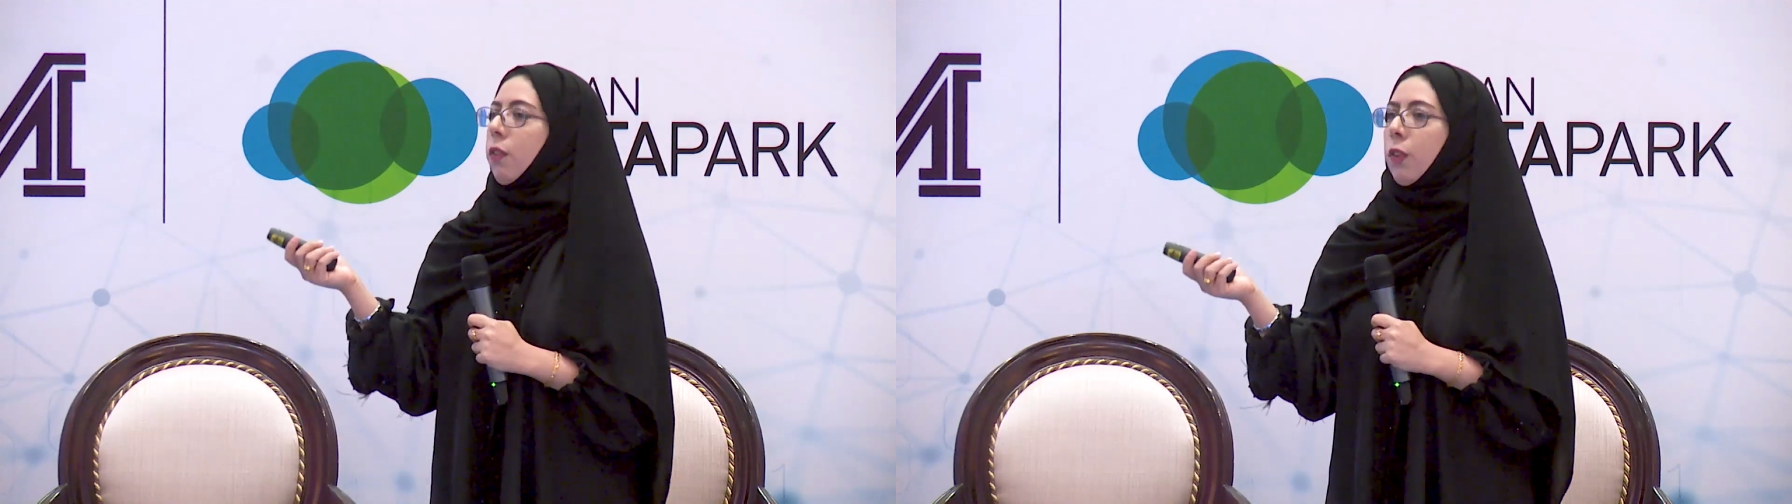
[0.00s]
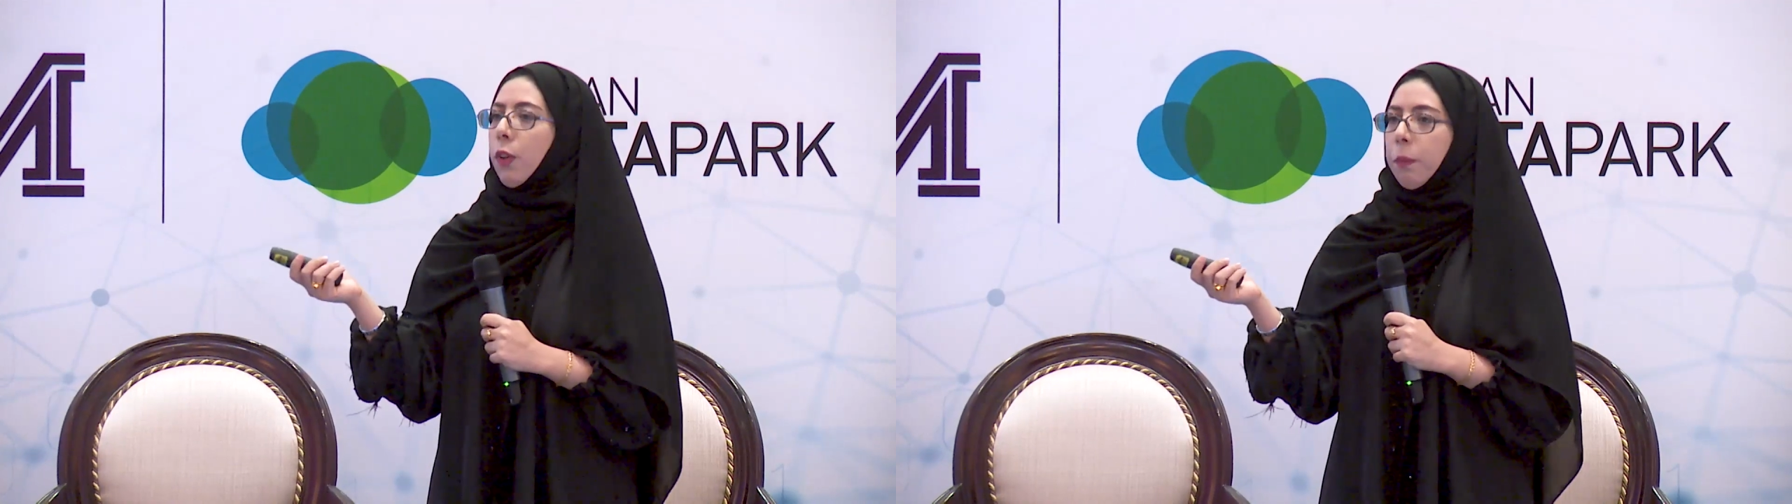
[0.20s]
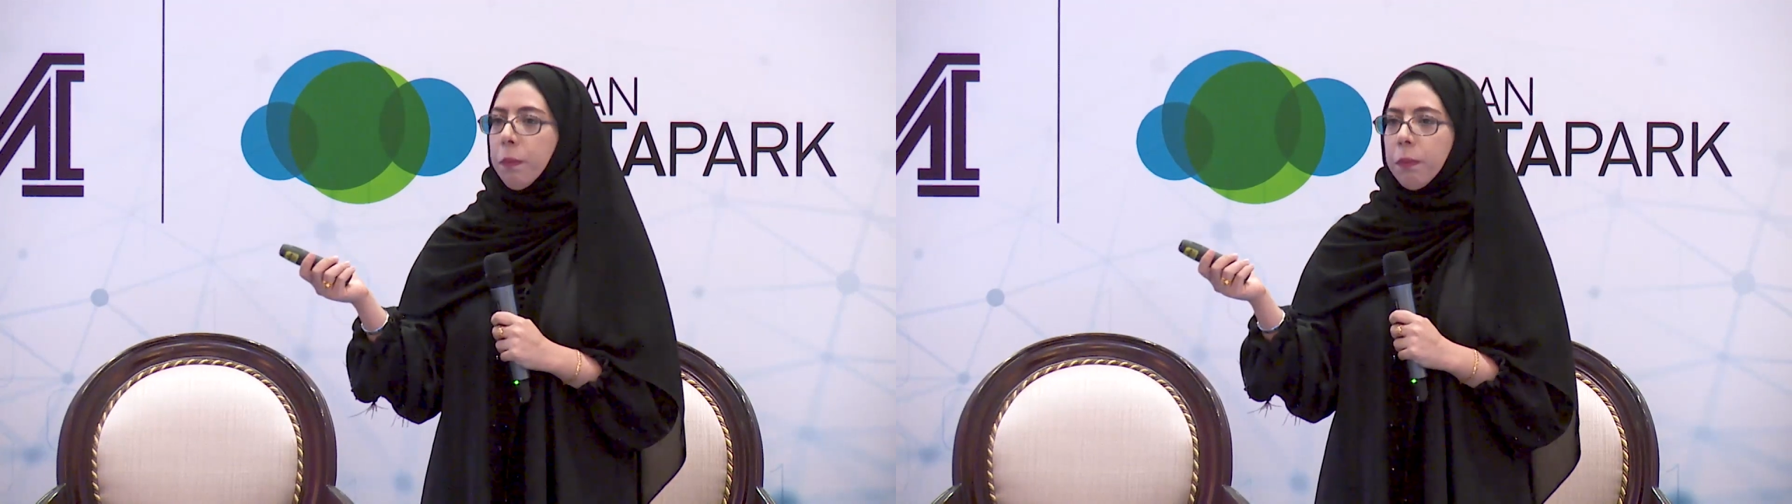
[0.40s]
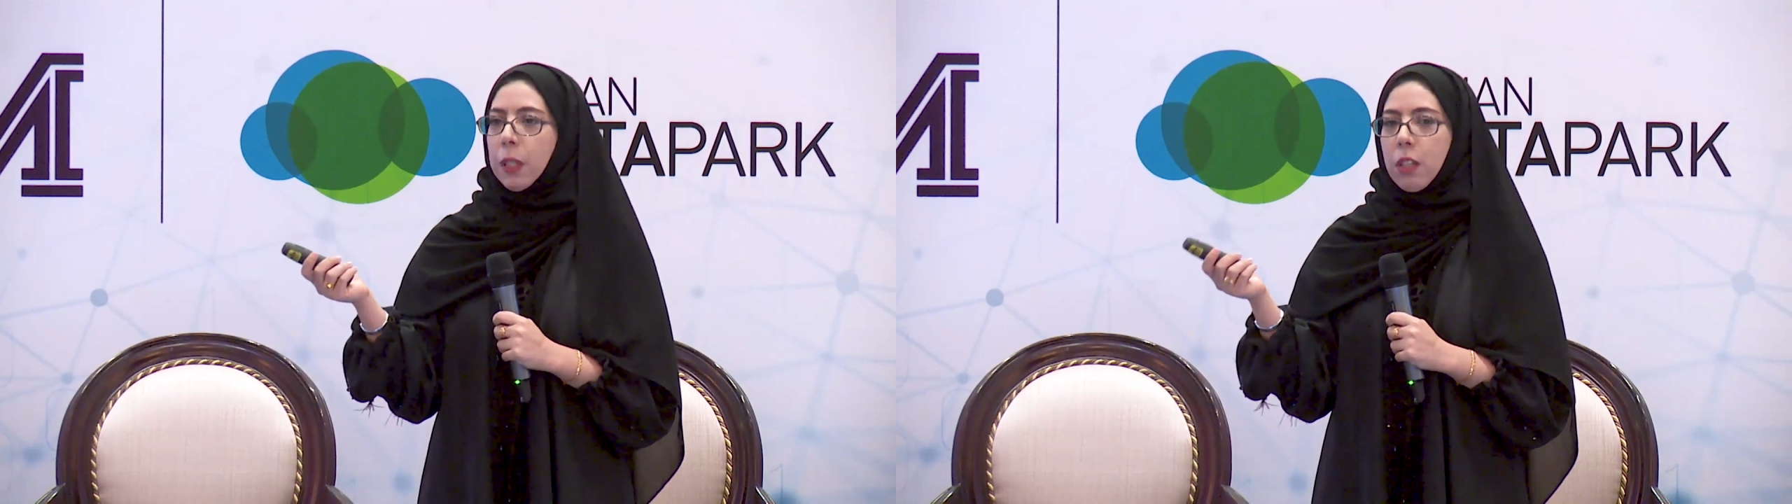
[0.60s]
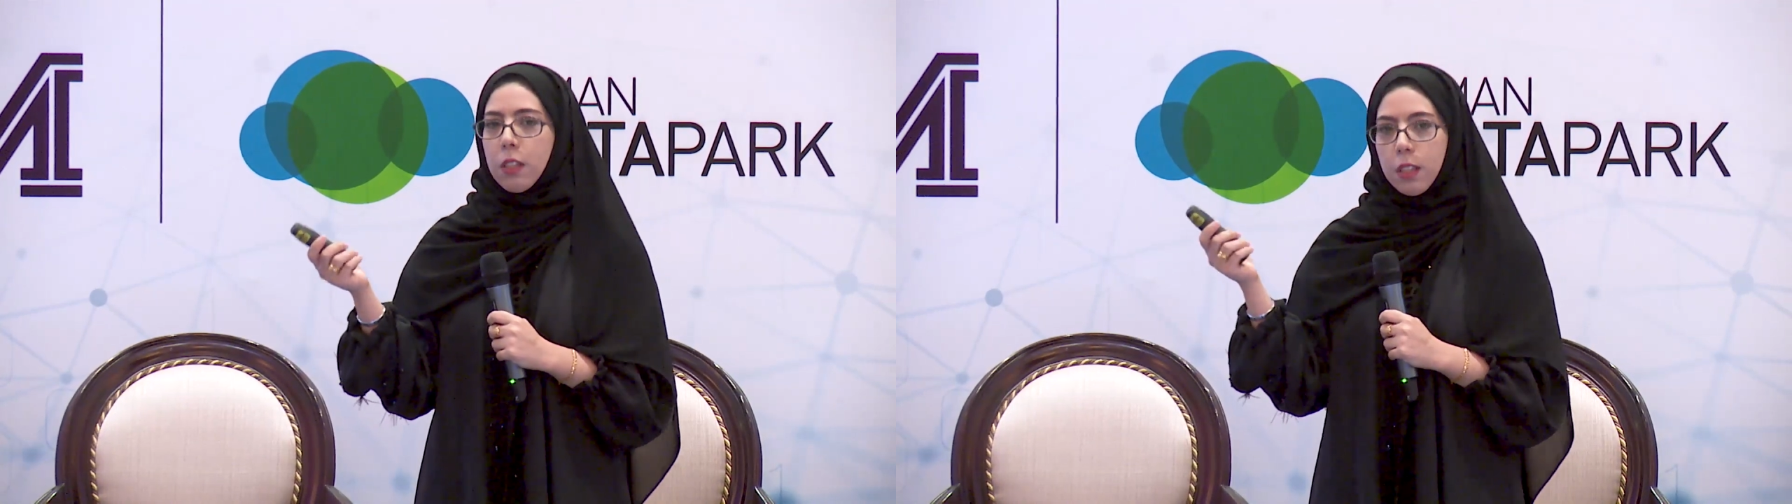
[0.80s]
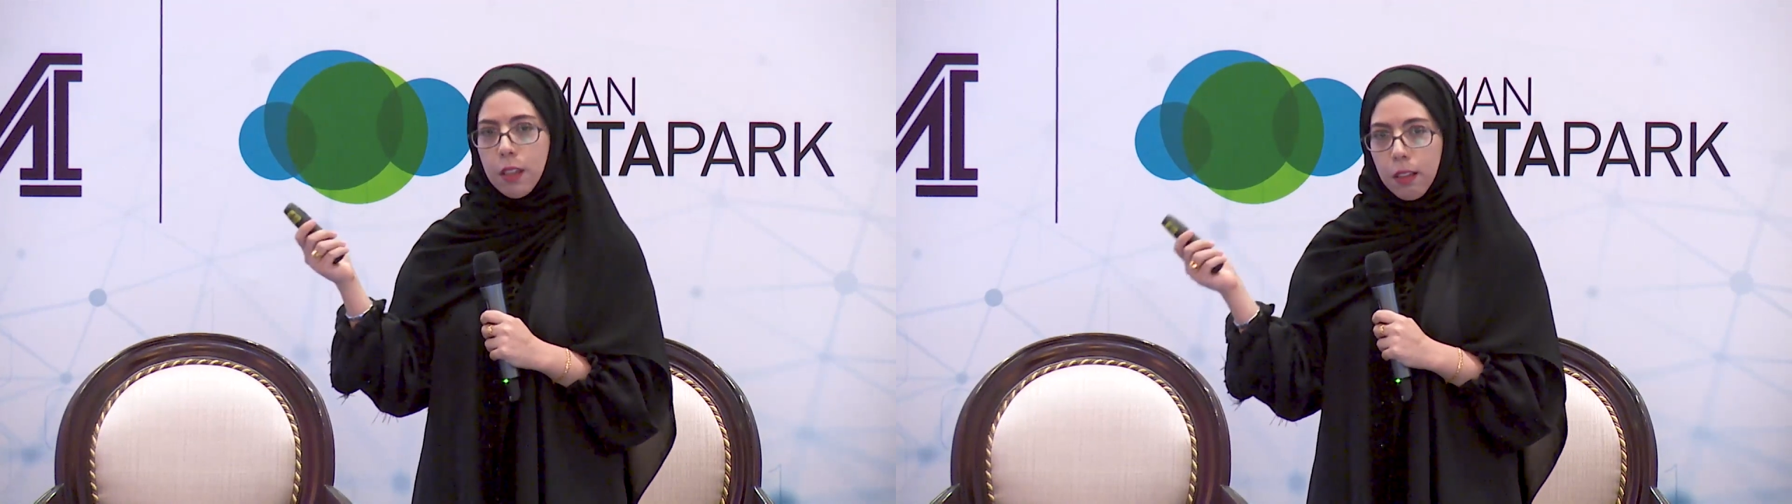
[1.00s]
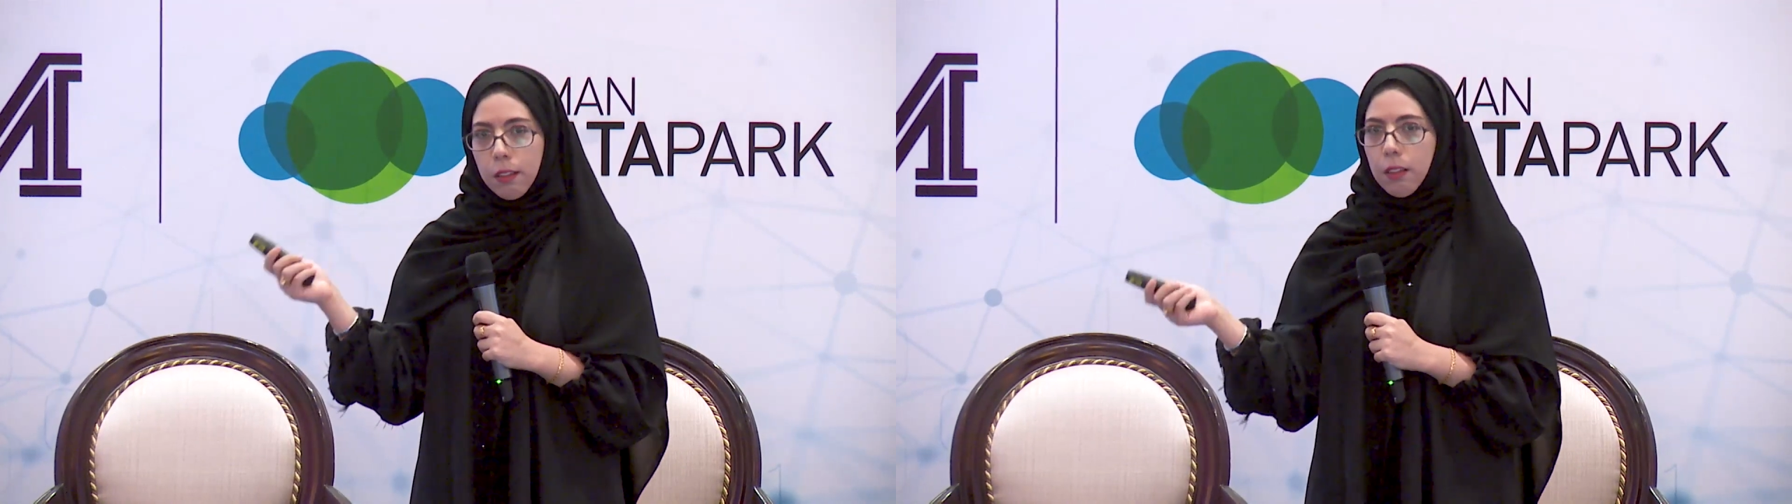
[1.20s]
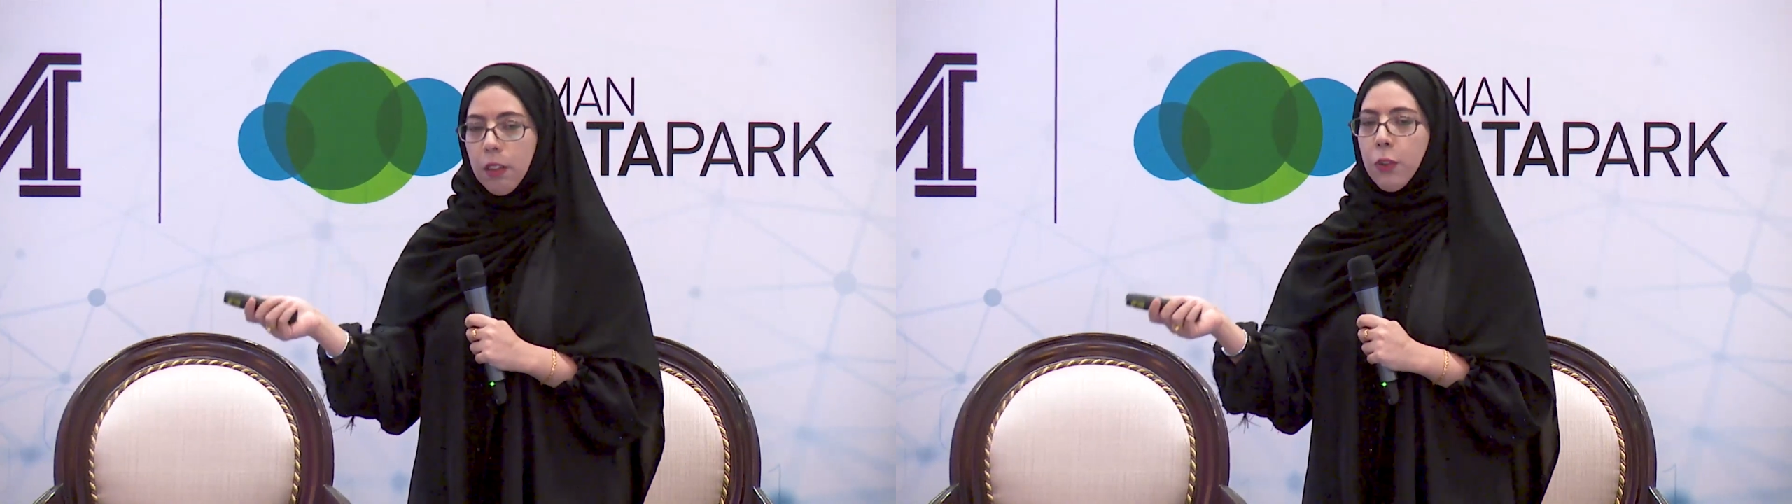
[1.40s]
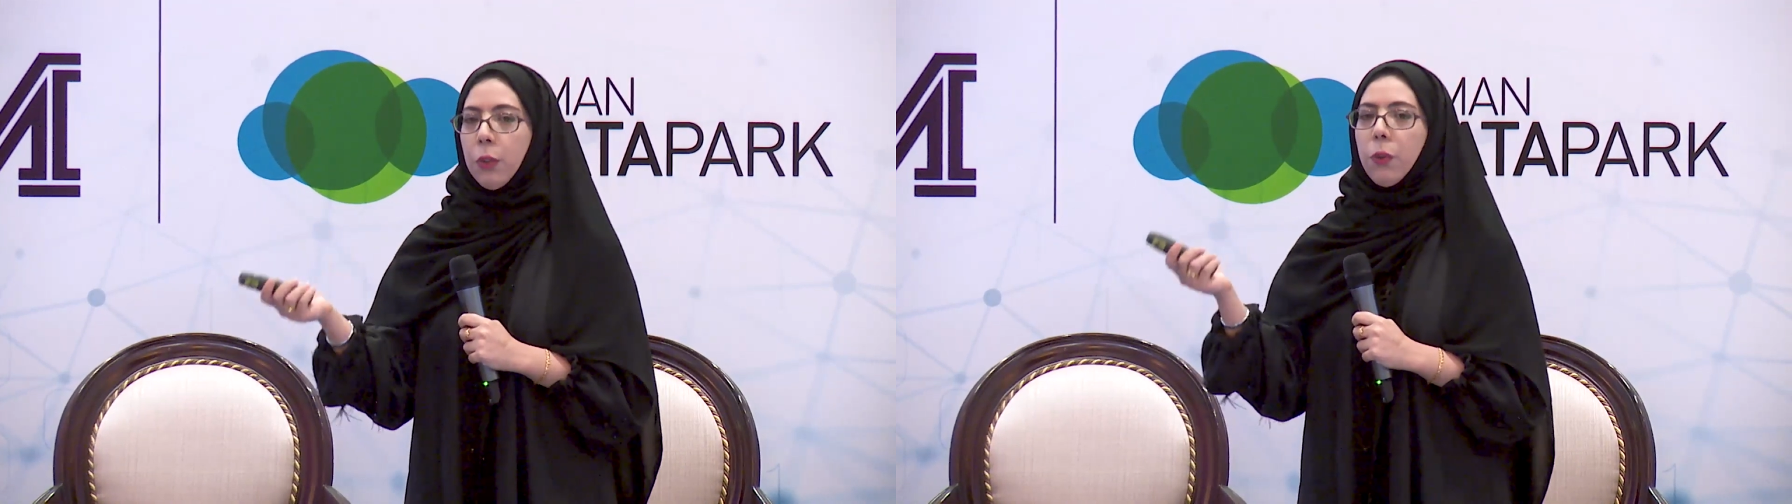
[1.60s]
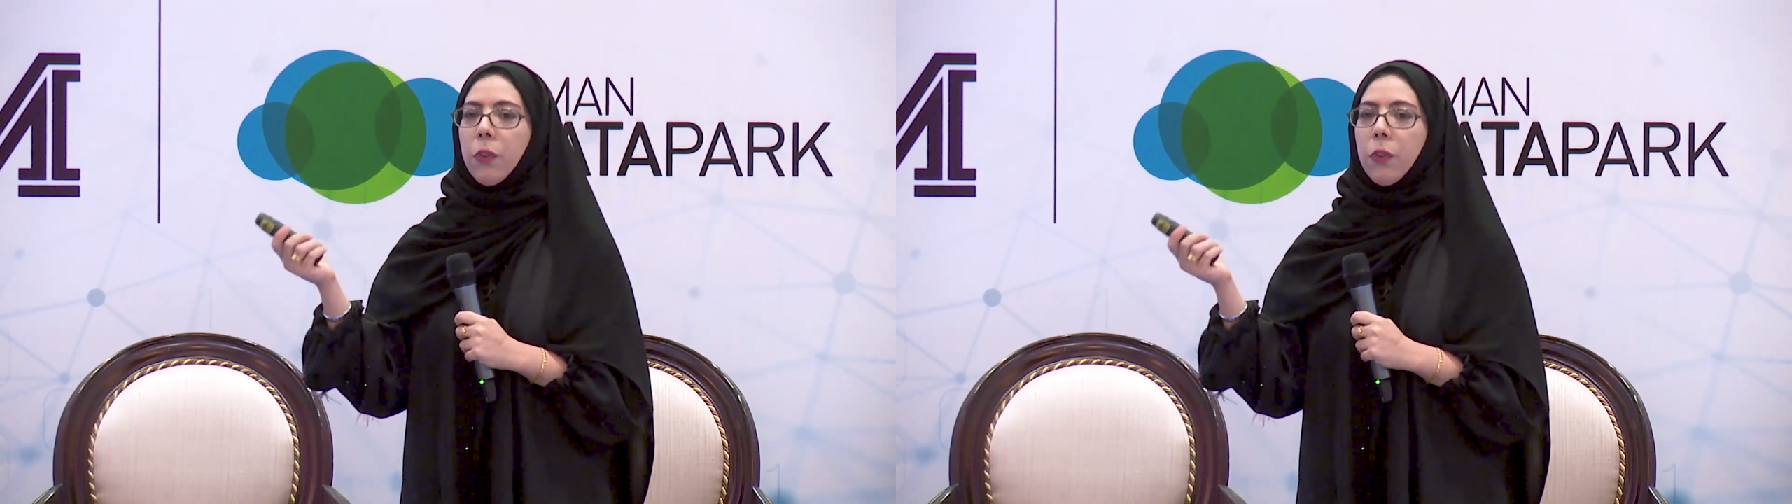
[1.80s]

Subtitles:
from, because if you